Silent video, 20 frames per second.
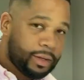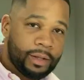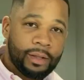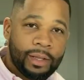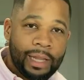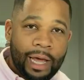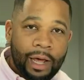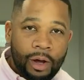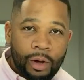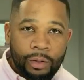
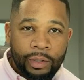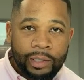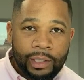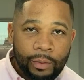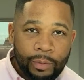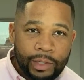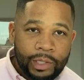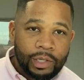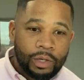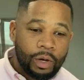Not only did
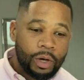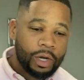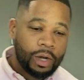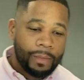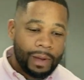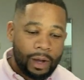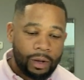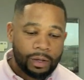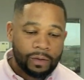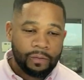we talk
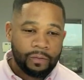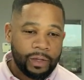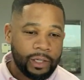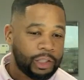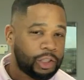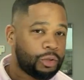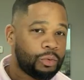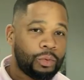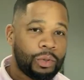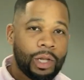about
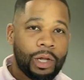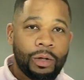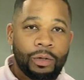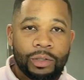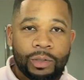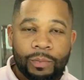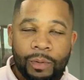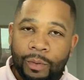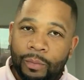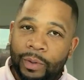conventional
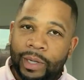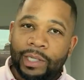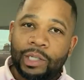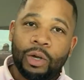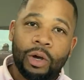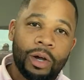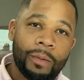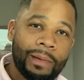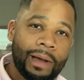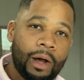loans, but we
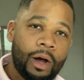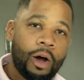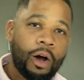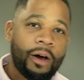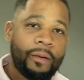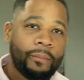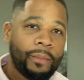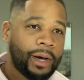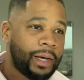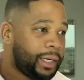talked about
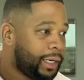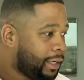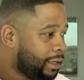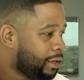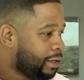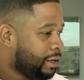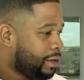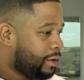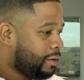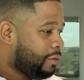hard money,
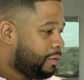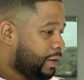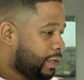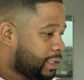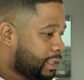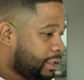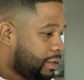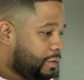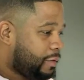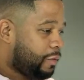
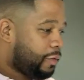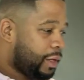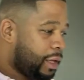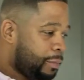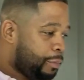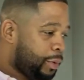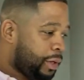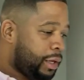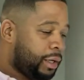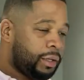fixing and
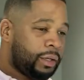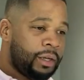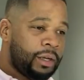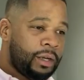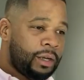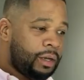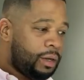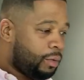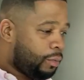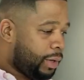flipping.
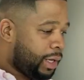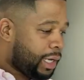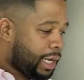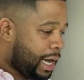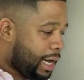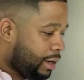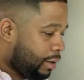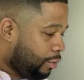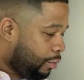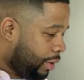We
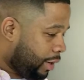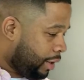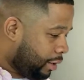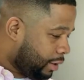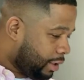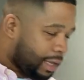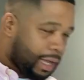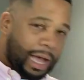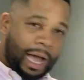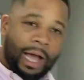kind of went
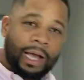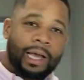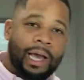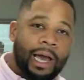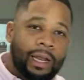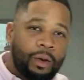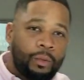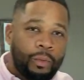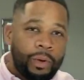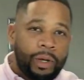I
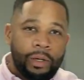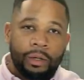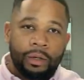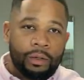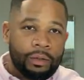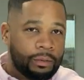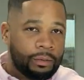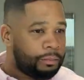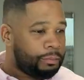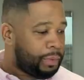kind of went
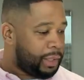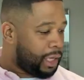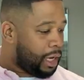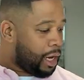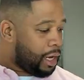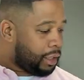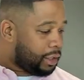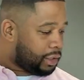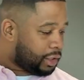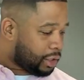
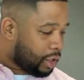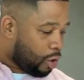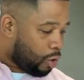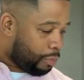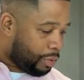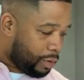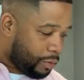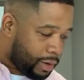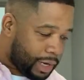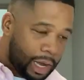beyond the
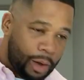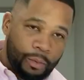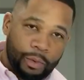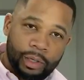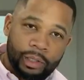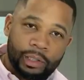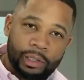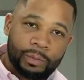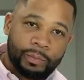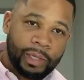scope of what I
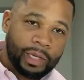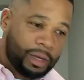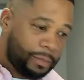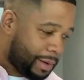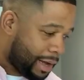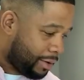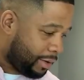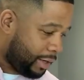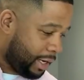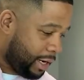wanted to speak
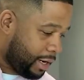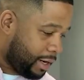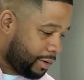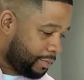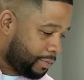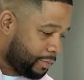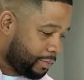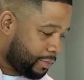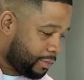about here.